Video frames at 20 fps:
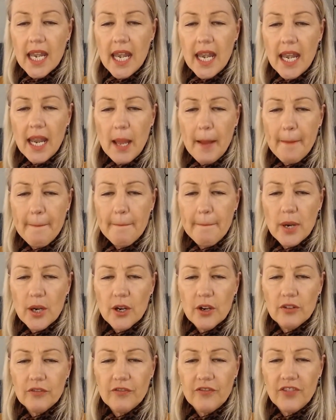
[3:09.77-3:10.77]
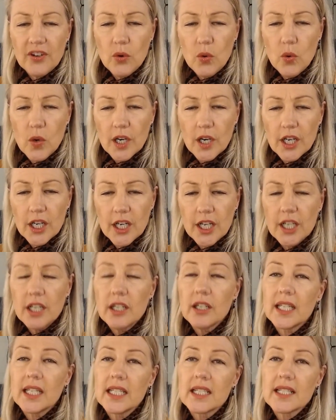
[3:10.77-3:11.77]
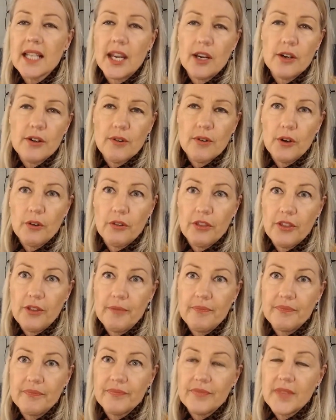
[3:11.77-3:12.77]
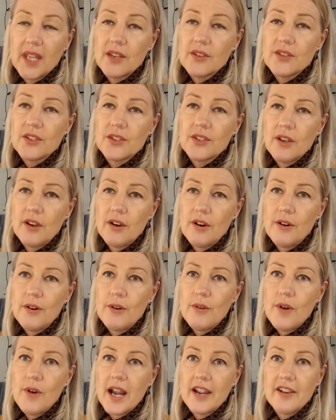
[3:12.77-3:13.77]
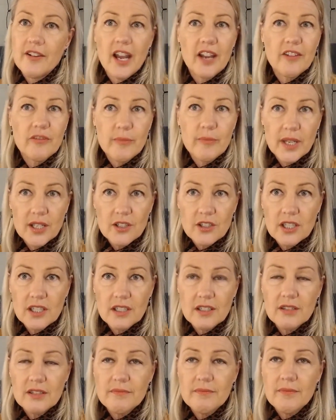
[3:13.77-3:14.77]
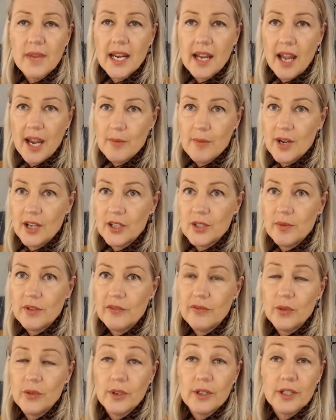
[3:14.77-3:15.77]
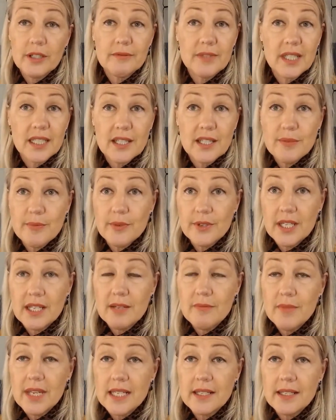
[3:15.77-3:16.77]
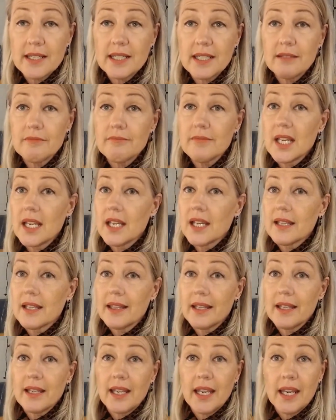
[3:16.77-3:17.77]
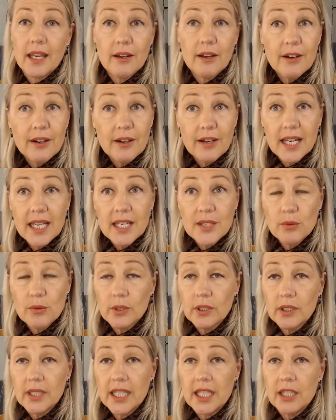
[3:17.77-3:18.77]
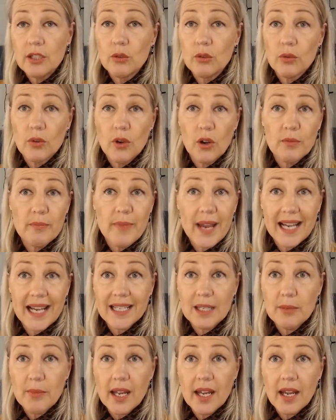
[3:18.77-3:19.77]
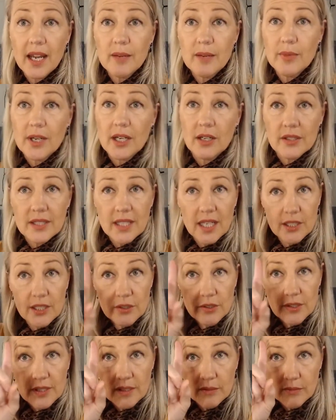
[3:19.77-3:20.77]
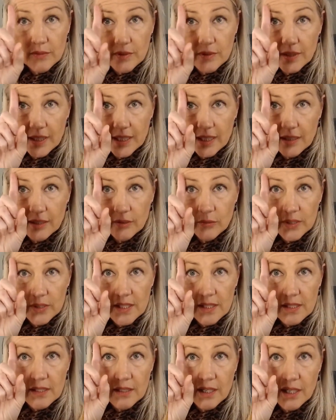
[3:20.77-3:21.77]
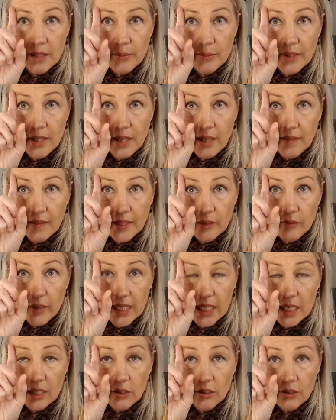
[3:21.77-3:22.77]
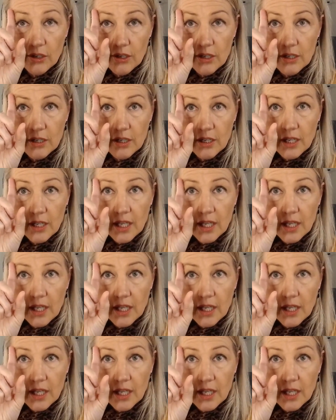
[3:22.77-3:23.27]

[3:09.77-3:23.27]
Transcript: Number 4 is hair growth. So I've mentioned my eyebrows before, and it's pretty amazing. The hair has really grown back in my eyebrows. I used to, it would stop right here